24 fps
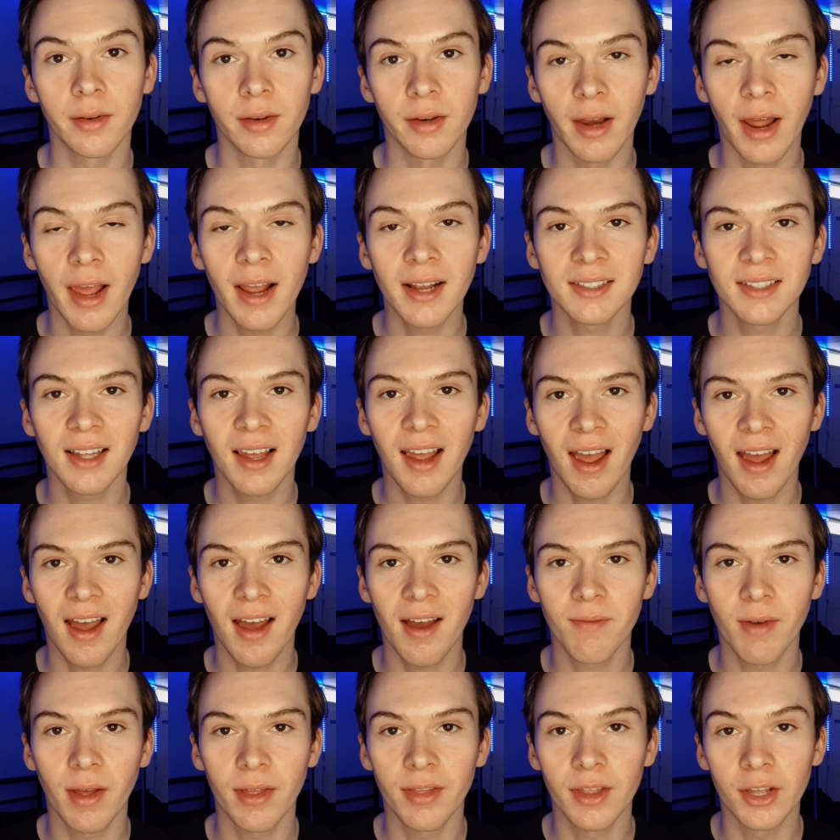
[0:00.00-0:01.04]
Next, I
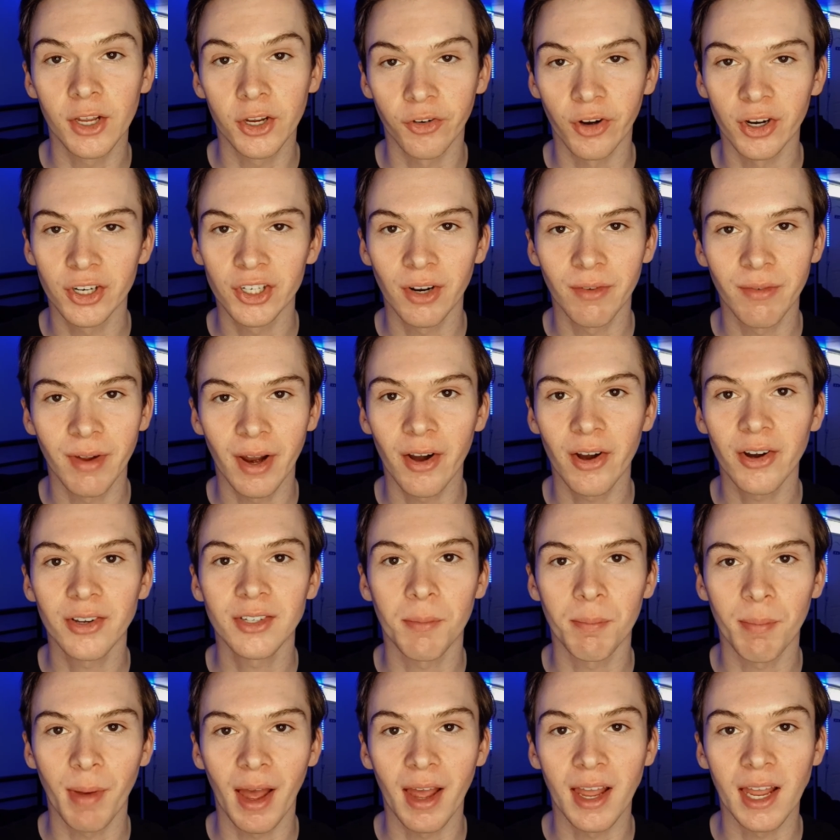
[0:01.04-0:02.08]
have The
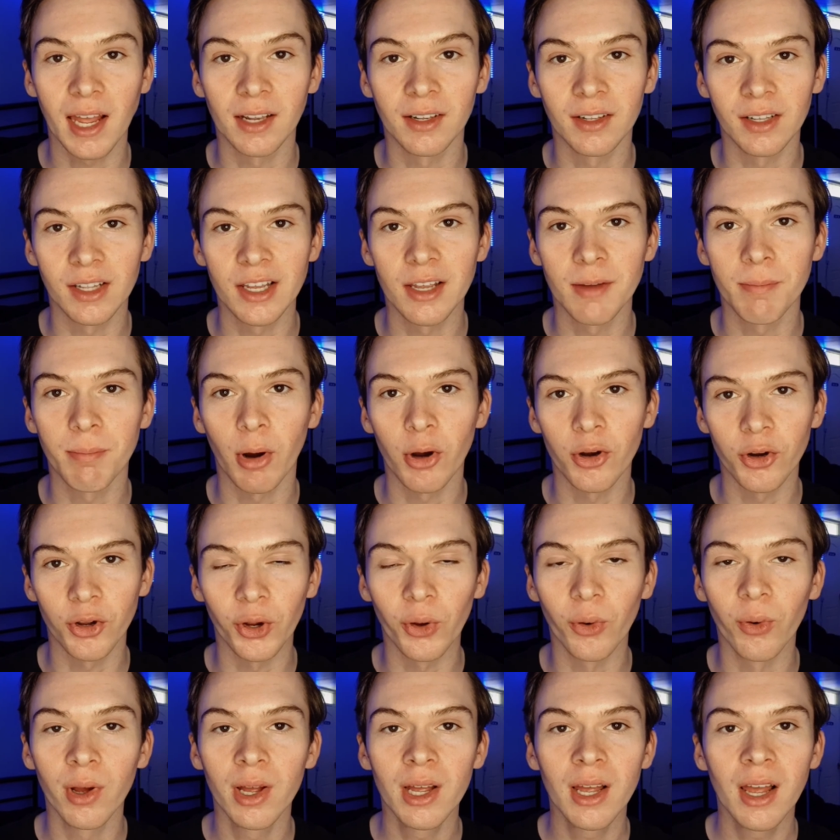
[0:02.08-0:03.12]
Grishaverse by Leigh
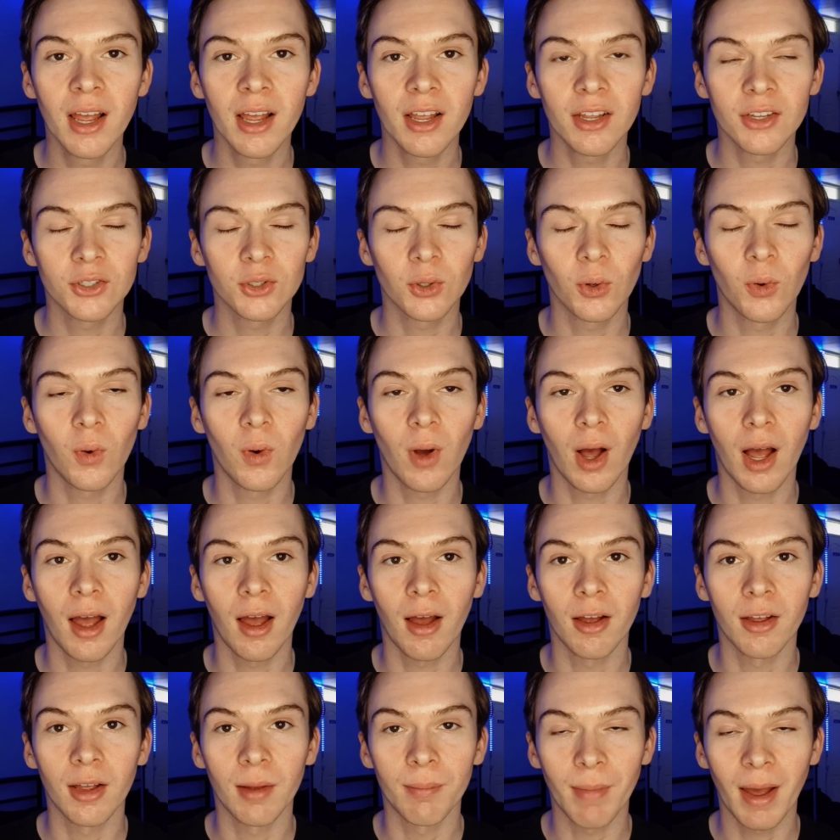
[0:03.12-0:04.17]
Bardugo. So,
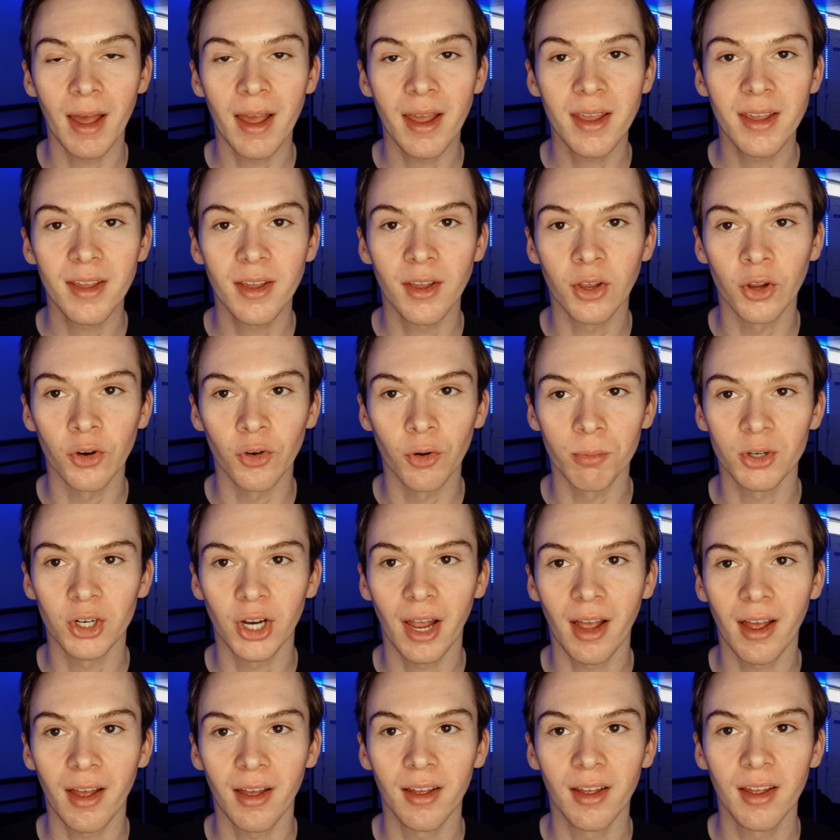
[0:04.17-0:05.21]
my group
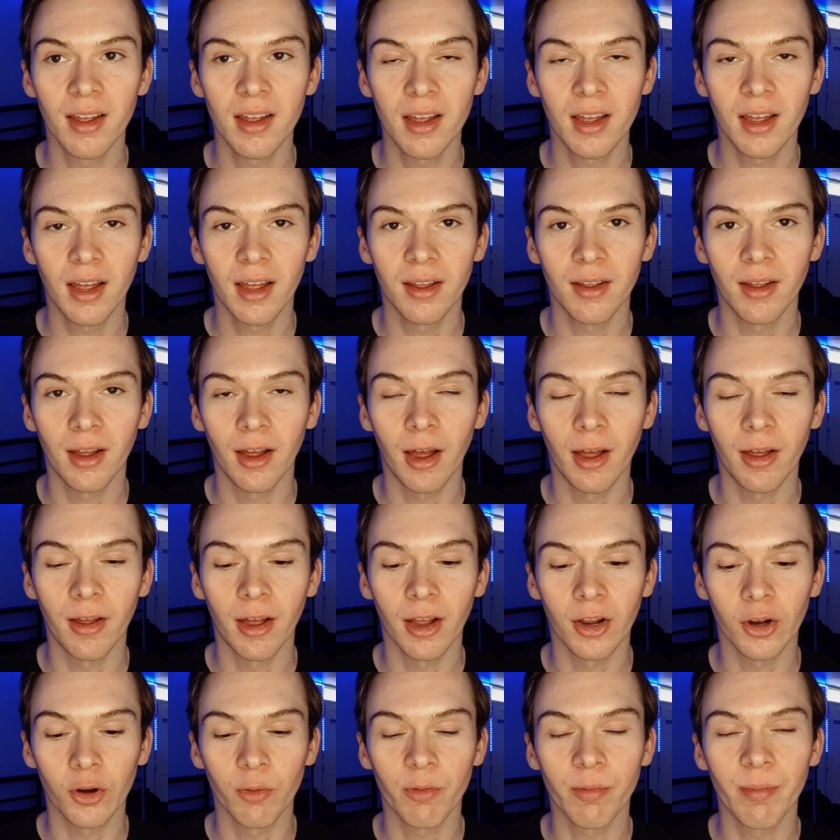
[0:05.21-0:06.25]
chat,
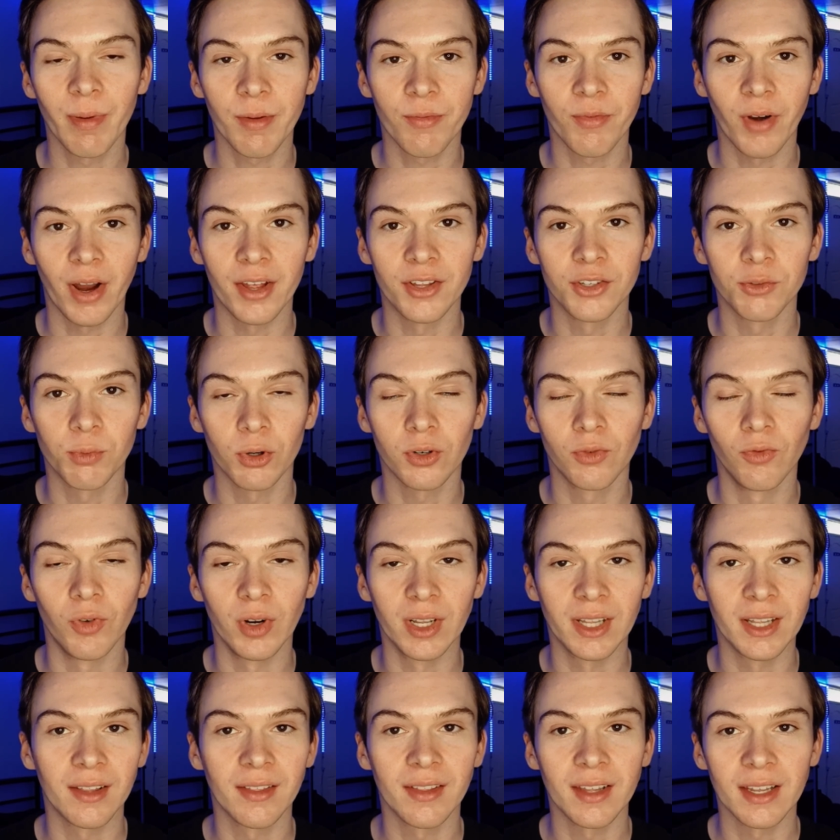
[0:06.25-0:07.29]
a group of my friends were
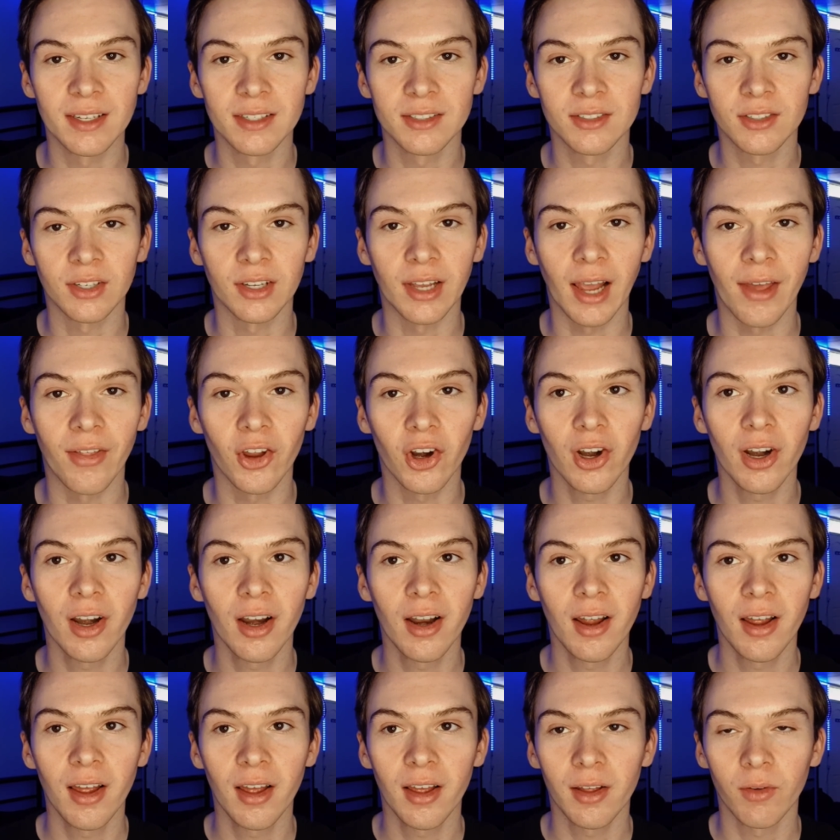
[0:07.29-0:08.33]
reading these together
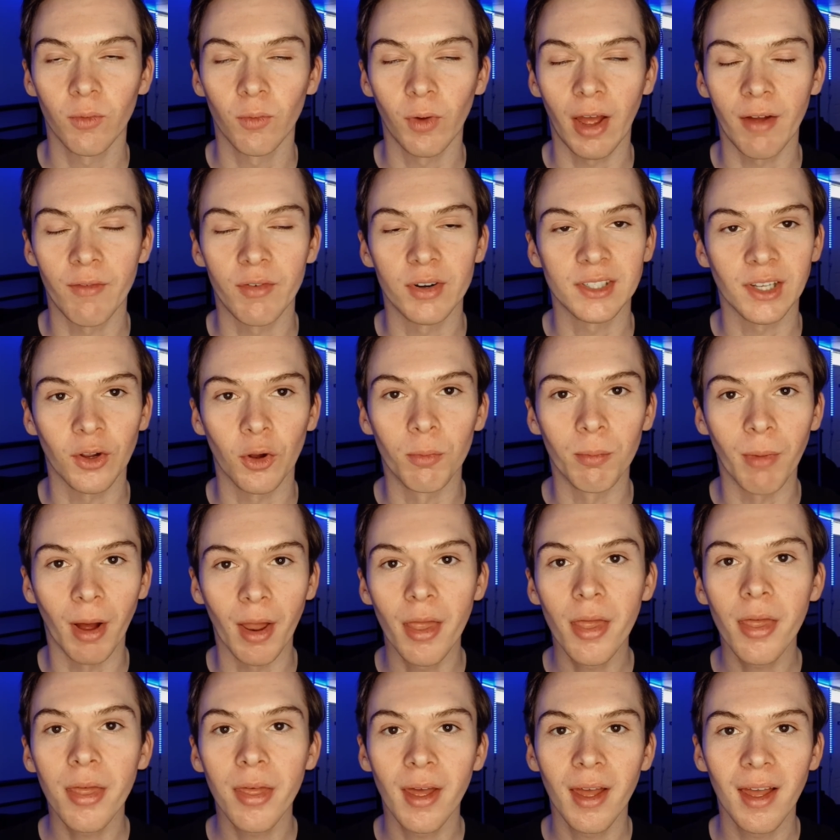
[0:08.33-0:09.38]
every single
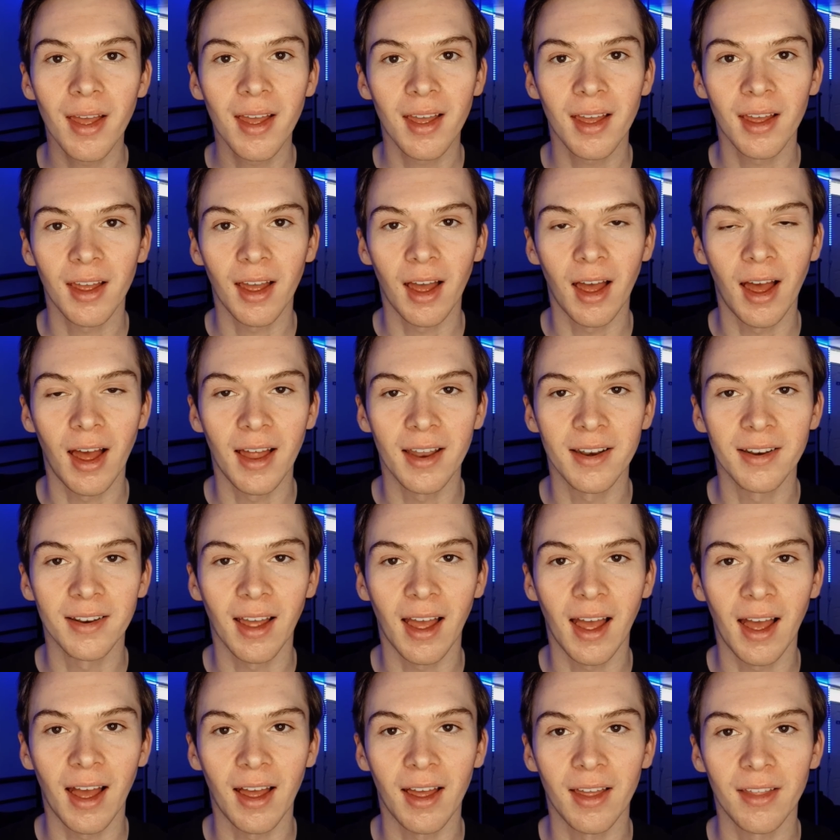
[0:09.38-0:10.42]
month, and
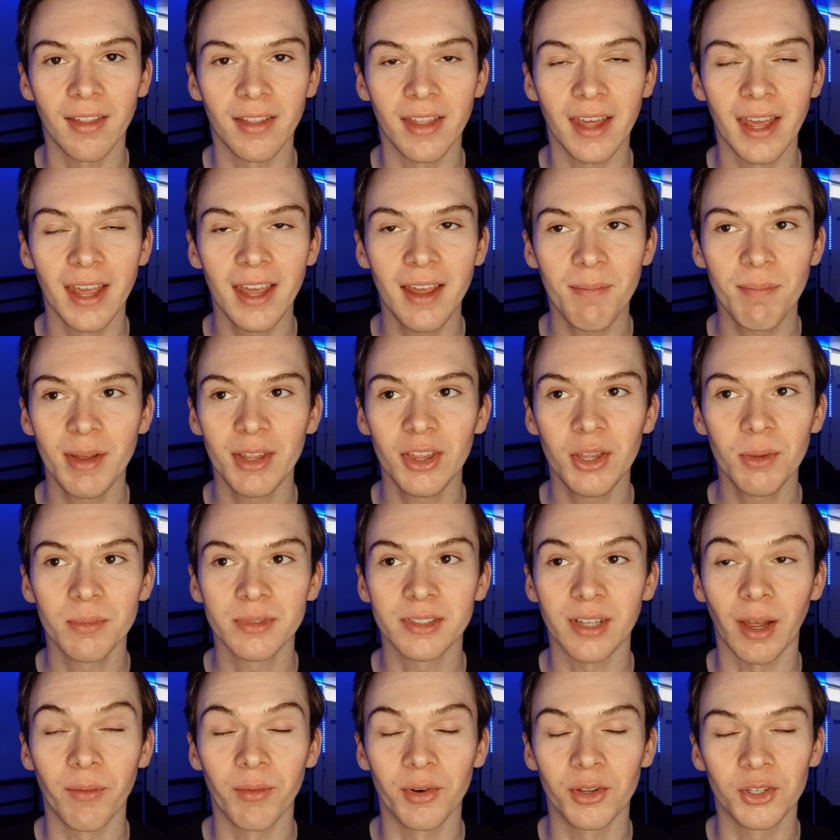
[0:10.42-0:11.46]
they made them
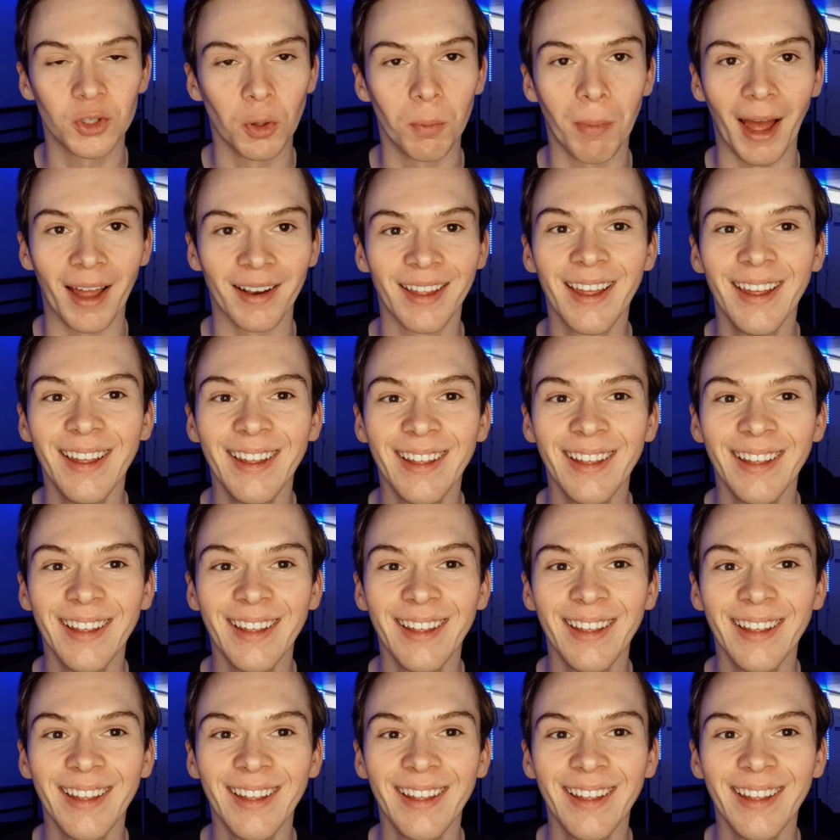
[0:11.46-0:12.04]
sound so bad.